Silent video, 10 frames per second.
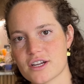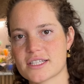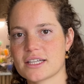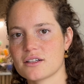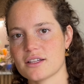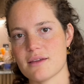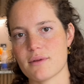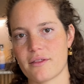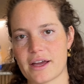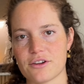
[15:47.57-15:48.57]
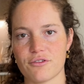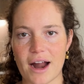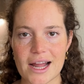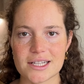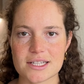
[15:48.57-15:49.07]
single email that you
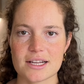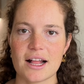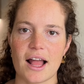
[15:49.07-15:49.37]
write.